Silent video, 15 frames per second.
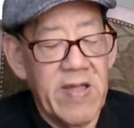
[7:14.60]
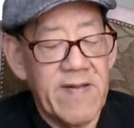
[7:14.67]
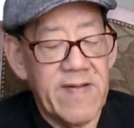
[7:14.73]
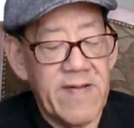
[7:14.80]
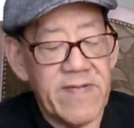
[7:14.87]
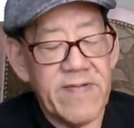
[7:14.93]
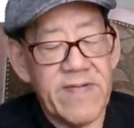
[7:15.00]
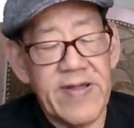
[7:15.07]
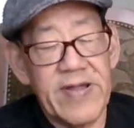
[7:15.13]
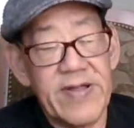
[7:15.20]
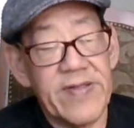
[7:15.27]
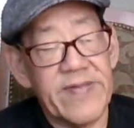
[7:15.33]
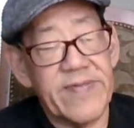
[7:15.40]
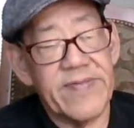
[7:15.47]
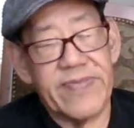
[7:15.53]
I'm
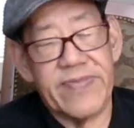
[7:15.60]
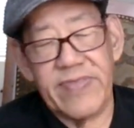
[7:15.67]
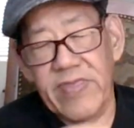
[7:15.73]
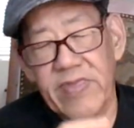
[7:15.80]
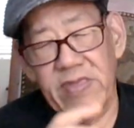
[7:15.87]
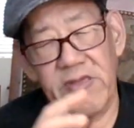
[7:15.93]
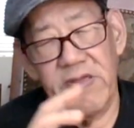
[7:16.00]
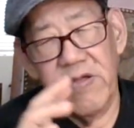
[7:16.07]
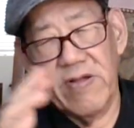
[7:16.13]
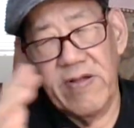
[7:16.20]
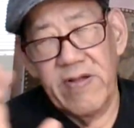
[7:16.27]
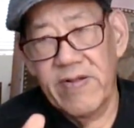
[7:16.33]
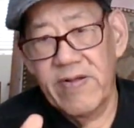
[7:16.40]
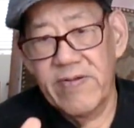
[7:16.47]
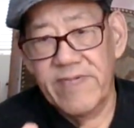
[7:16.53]
kind of
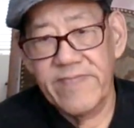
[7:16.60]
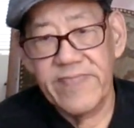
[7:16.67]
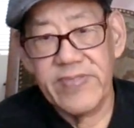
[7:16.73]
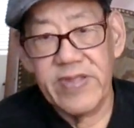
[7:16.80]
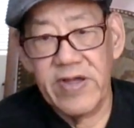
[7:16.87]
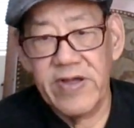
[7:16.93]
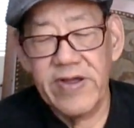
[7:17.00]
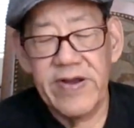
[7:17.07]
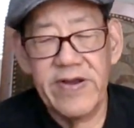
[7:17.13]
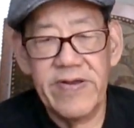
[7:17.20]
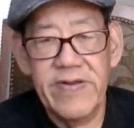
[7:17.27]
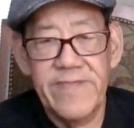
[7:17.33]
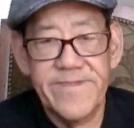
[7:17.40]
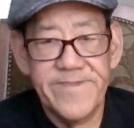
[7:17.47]
tired.